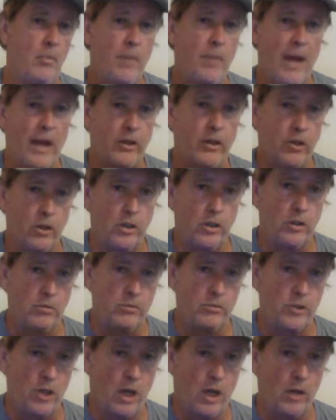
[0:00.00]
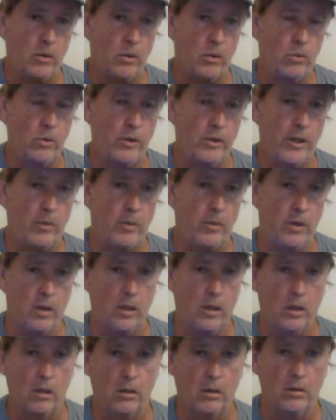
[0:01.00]
back to the genre where they
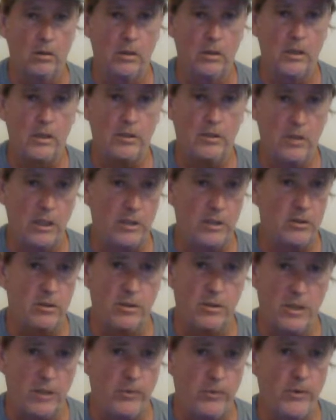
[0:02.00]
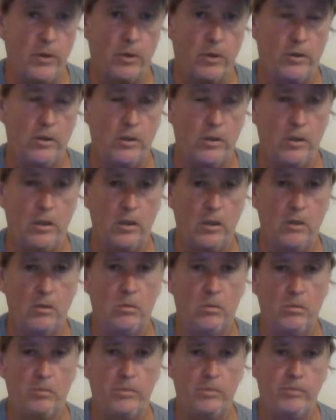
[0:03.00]
belong. It's difficult to
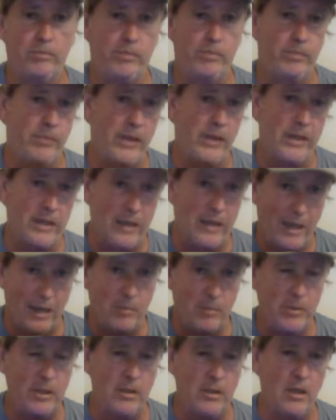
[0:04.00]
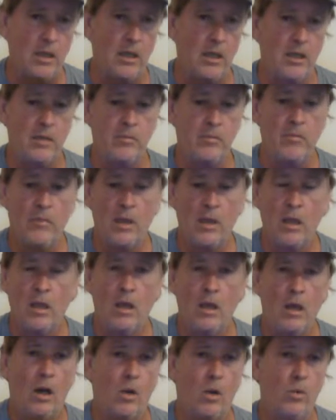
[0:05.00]
do. It can be done.
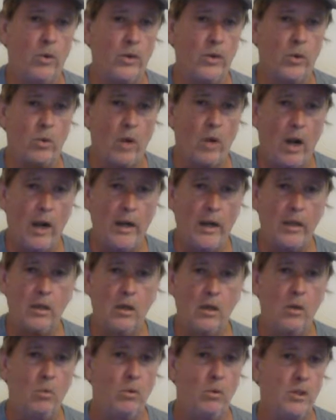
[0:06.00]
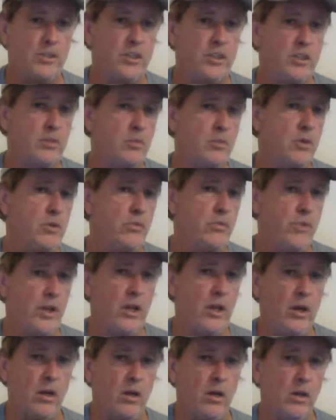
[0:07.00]
With erotica, once it's moved
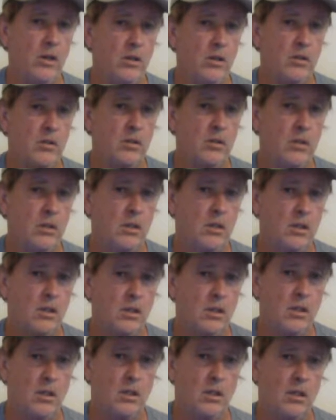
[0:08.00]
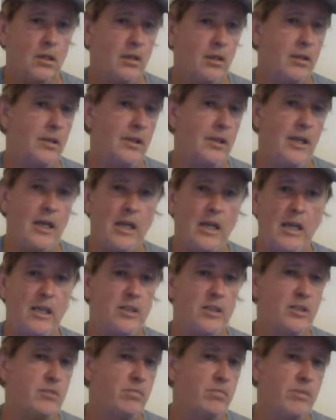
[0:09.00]
there,
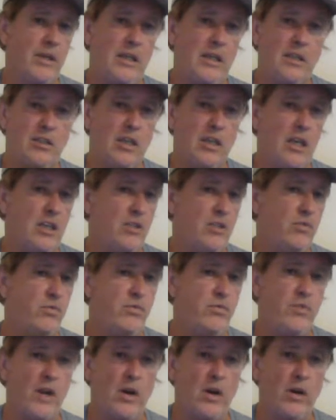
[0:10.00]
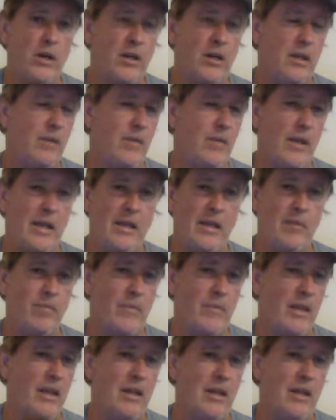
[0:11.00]
it's very.